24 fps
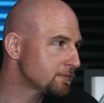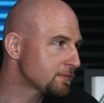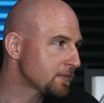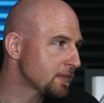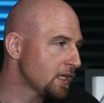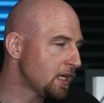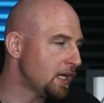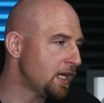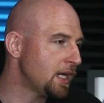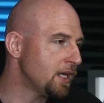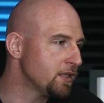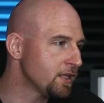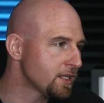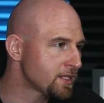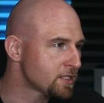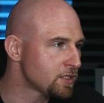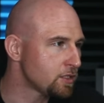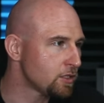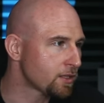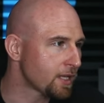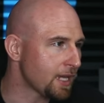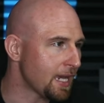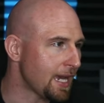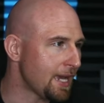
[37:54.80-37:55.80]
Let's
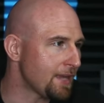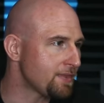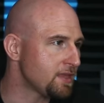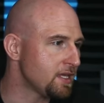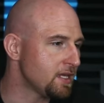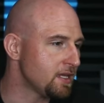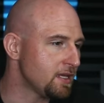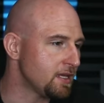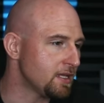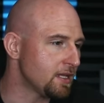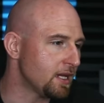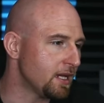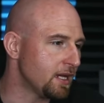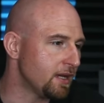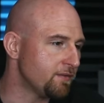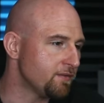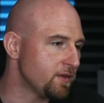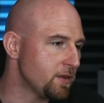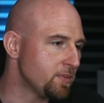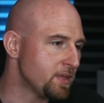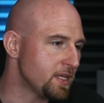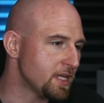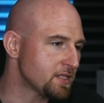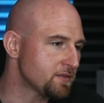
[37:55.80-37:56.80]
look at the
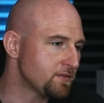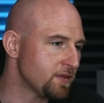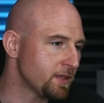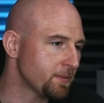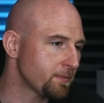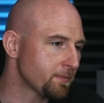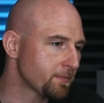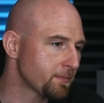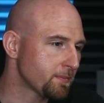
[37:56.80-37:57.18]
VPSV